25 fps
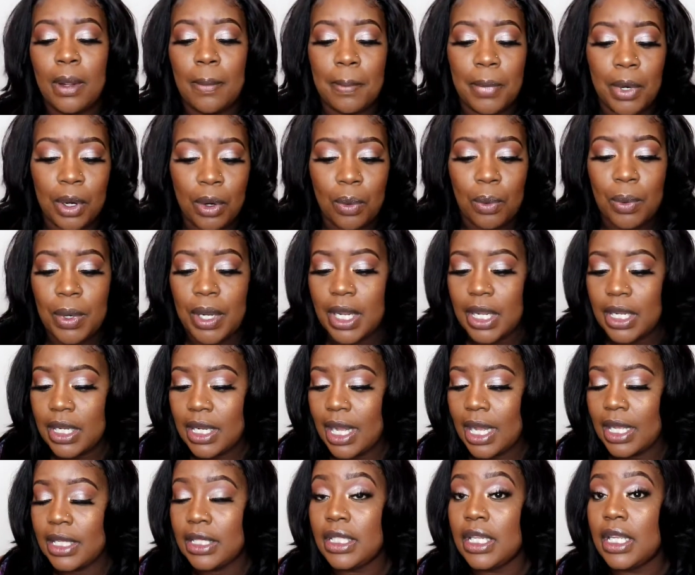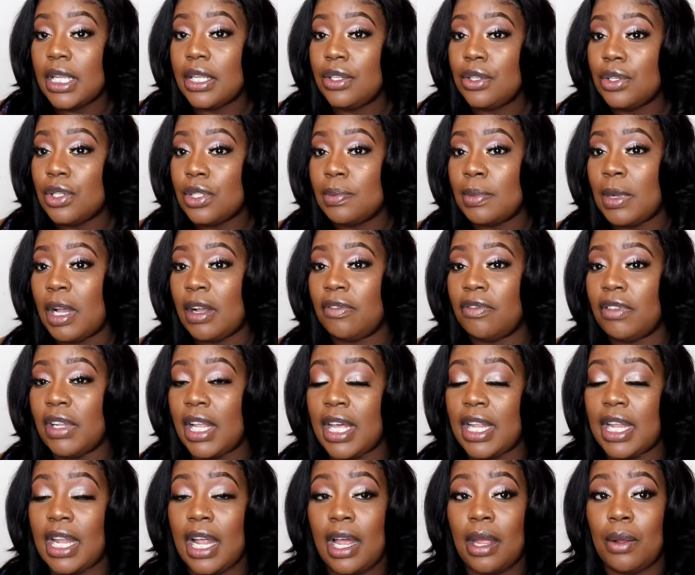but when I did use my
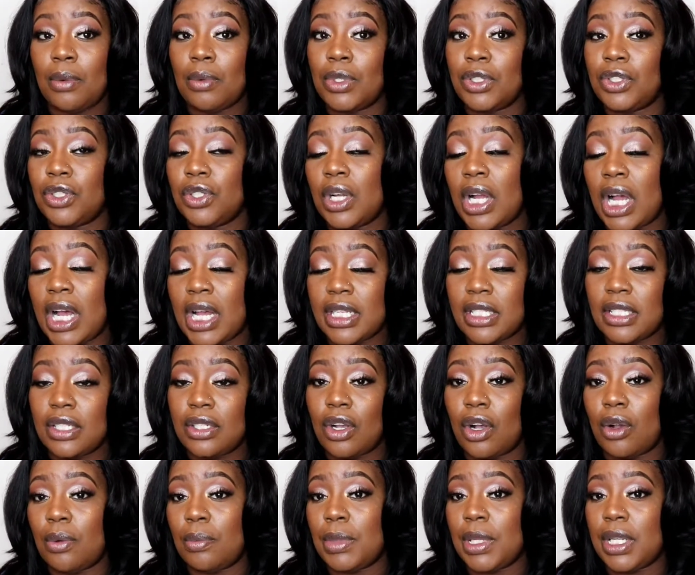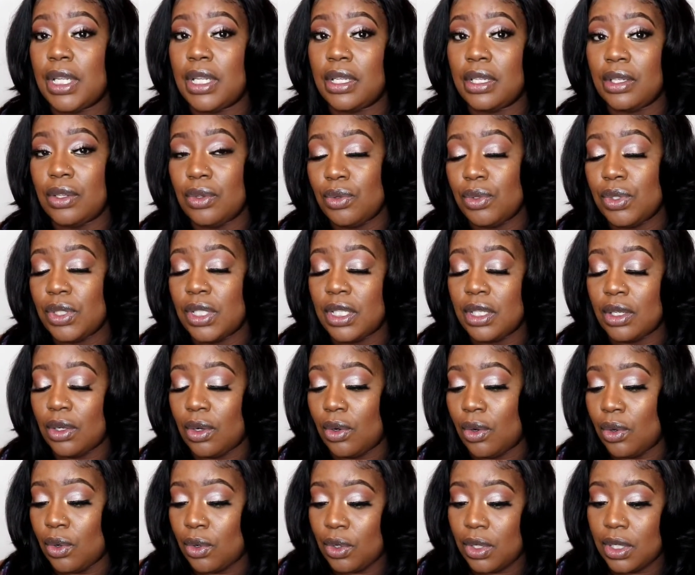flat iron, which you guys saw me use it
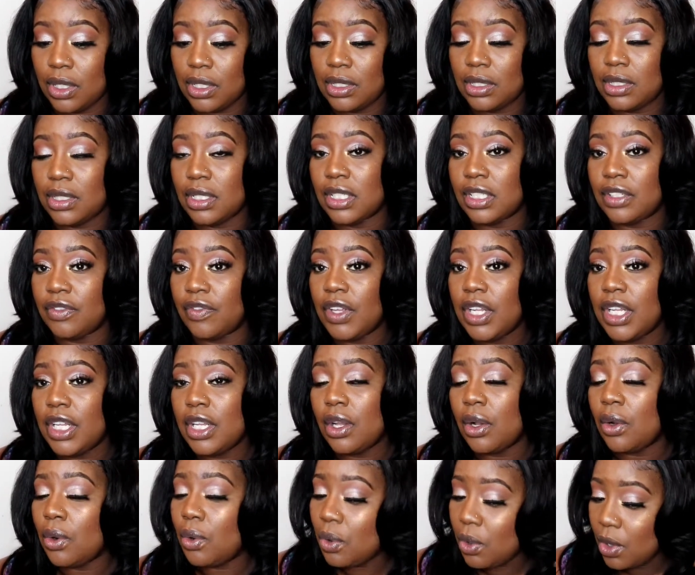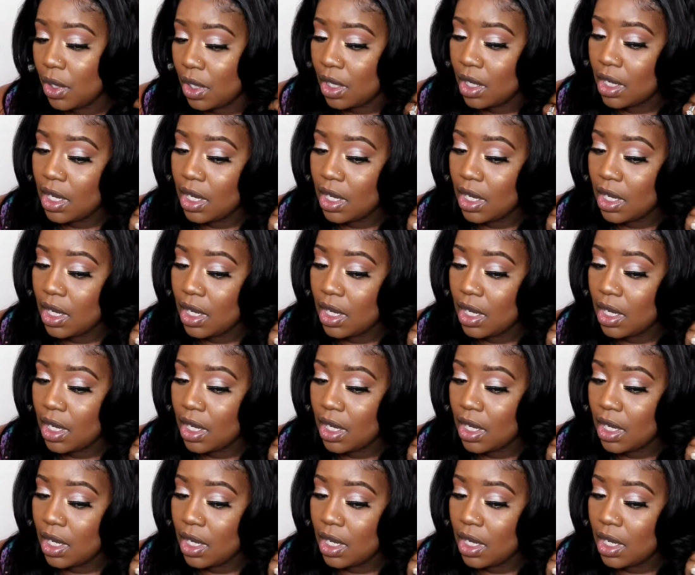on this video,